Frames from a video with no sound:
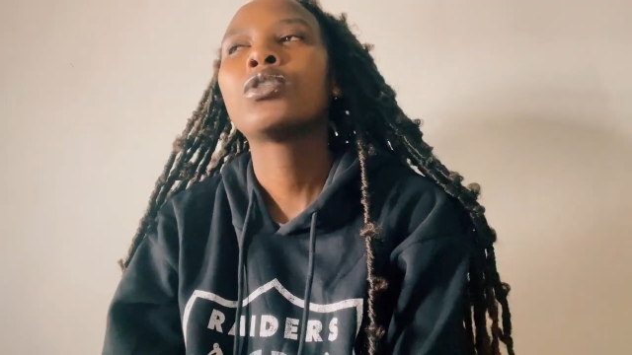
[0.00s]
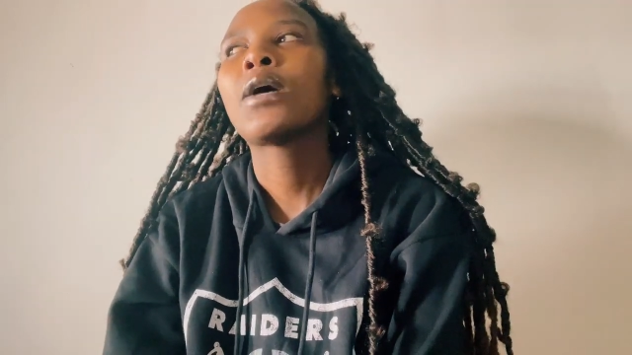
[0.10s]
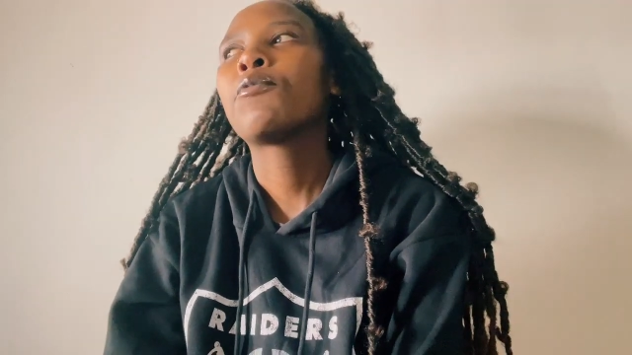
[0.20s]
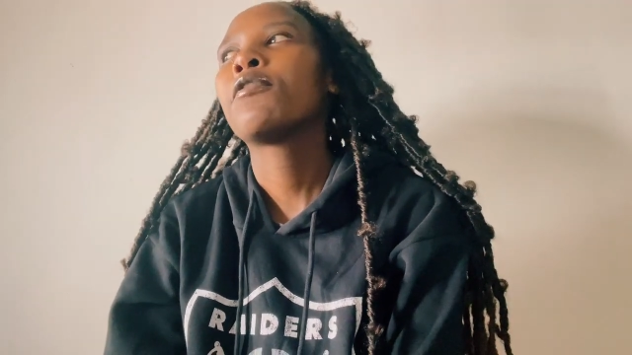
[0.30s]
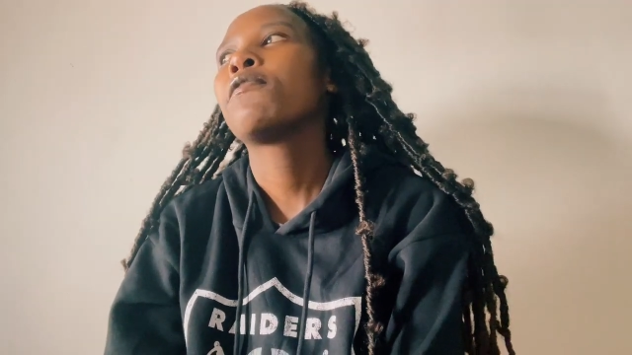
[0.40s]

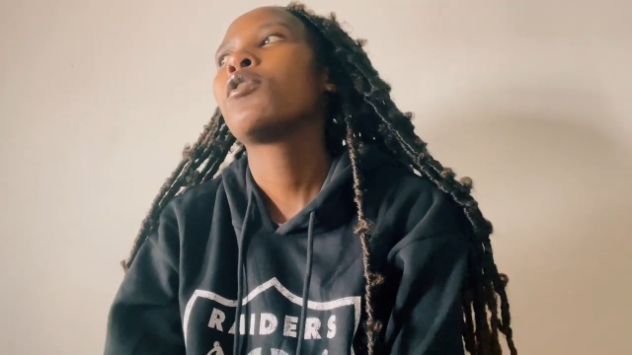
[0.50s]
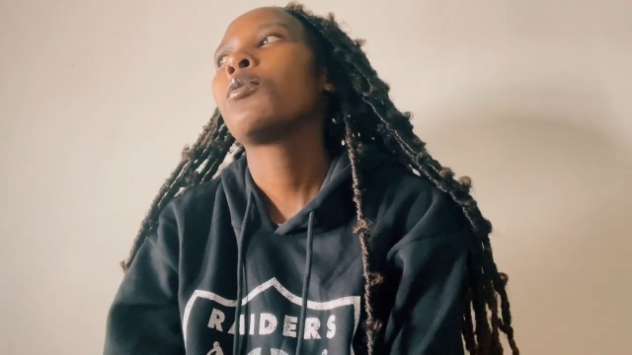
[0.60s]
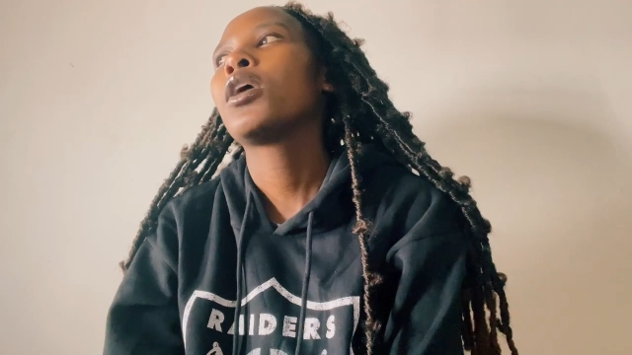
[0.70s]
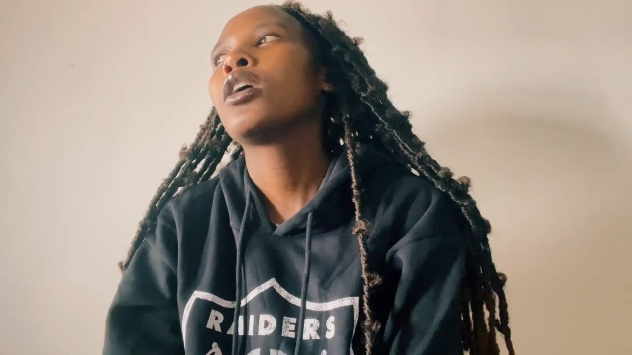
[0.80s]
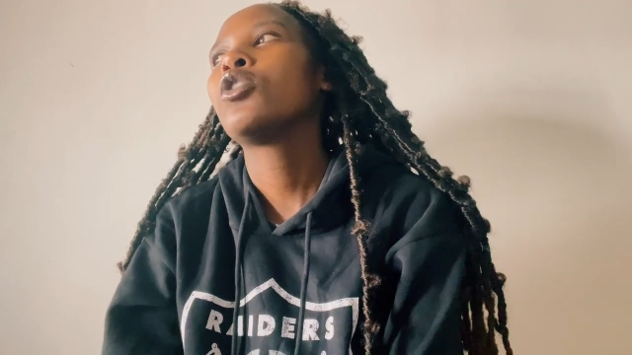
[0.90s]
I'm
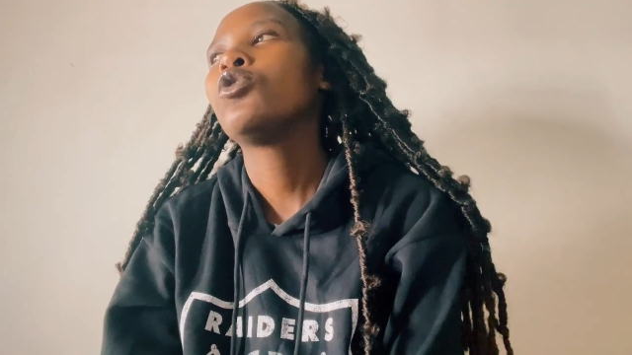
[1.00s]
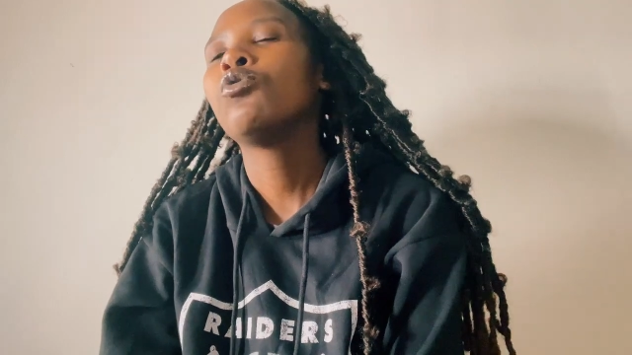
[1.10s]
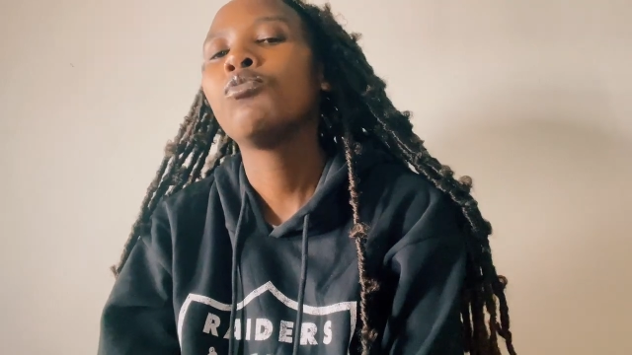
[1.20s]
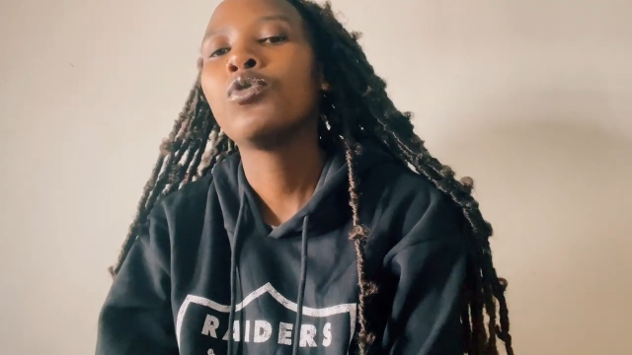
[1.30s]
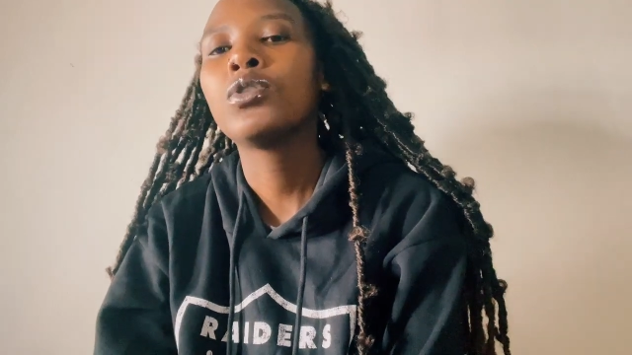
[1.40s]
reviewing new
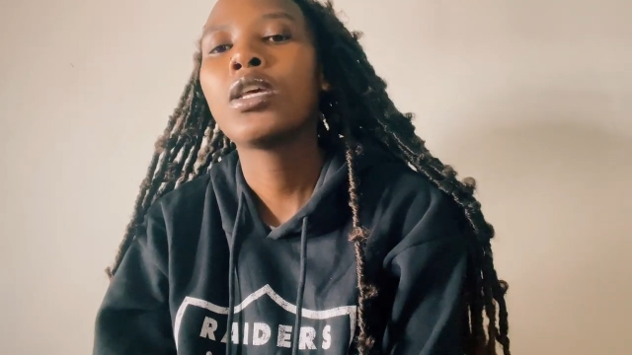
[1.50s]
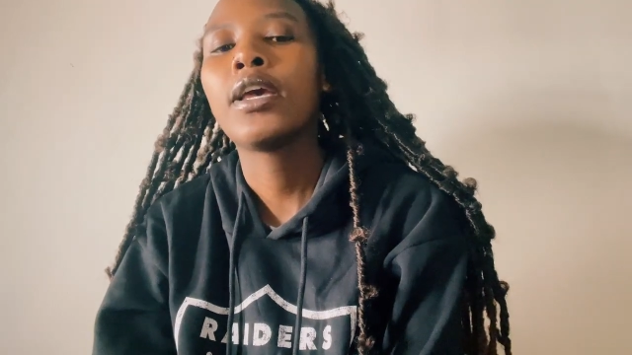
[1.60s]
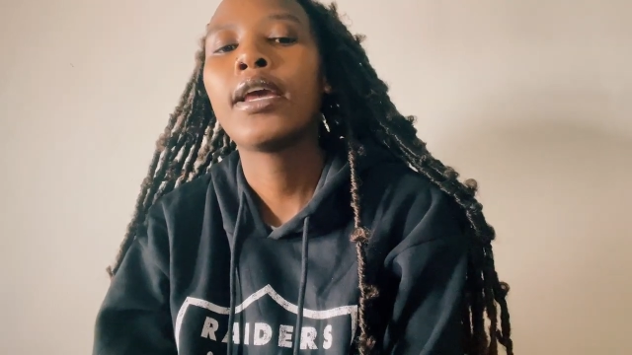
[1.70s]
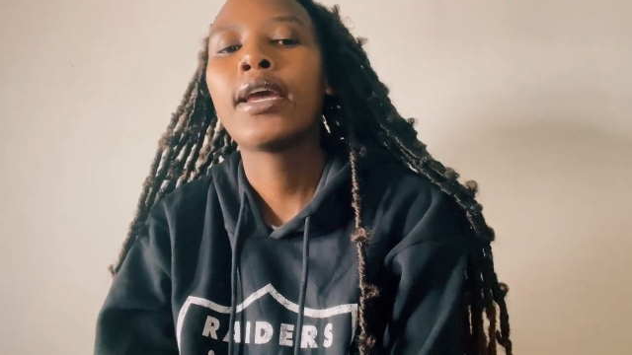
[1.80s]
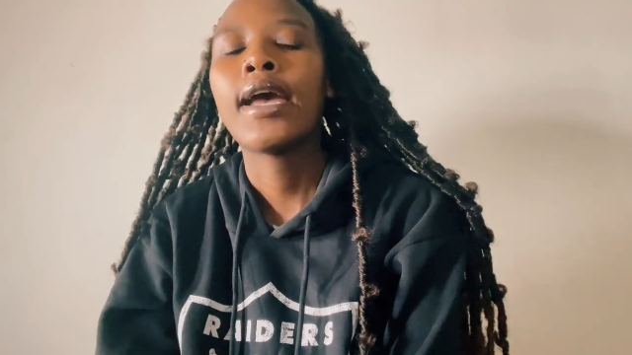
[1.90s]

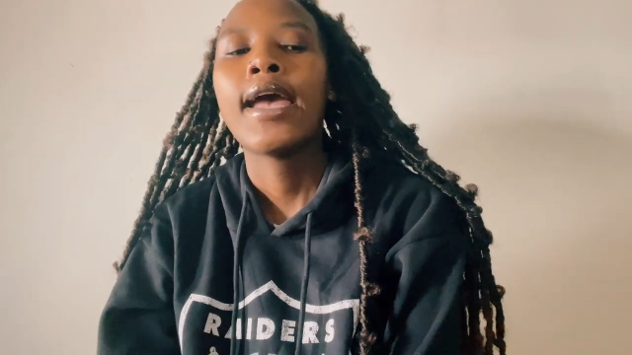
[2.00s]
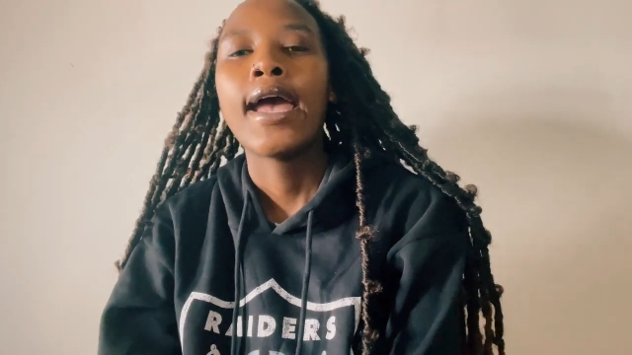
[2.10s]
music